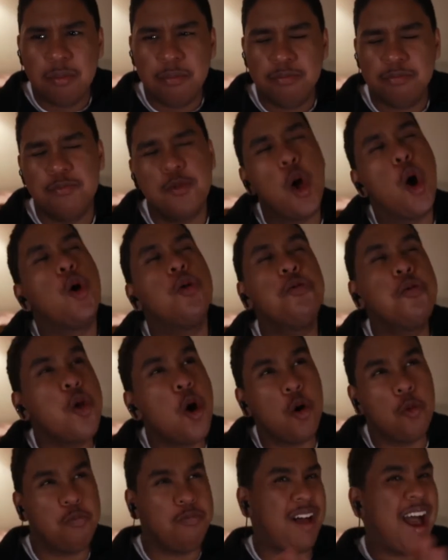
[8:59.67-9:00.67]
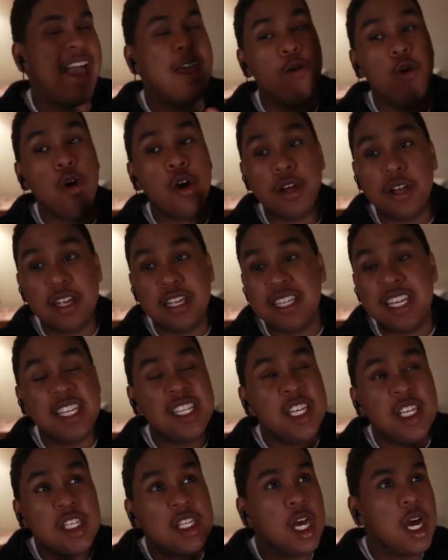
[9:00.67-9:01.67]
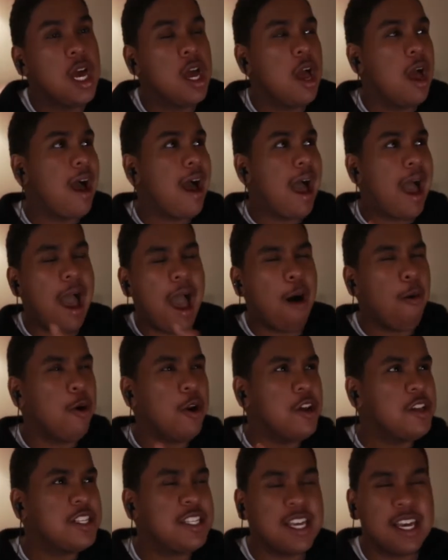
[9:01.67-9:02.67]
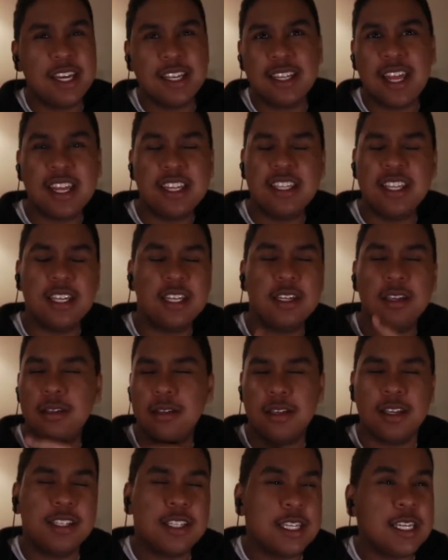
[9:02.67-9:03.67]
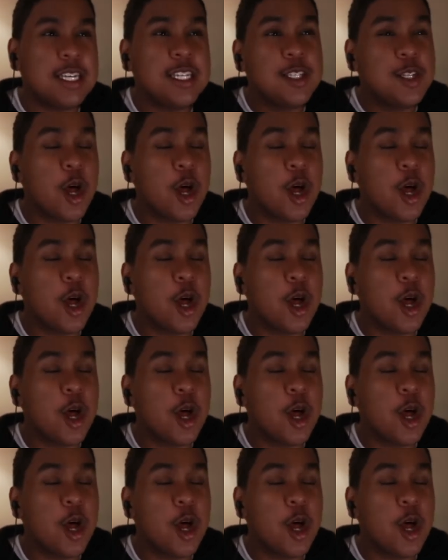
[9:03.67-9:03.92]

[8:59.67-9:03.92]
No. I know. This is... I want to say that is not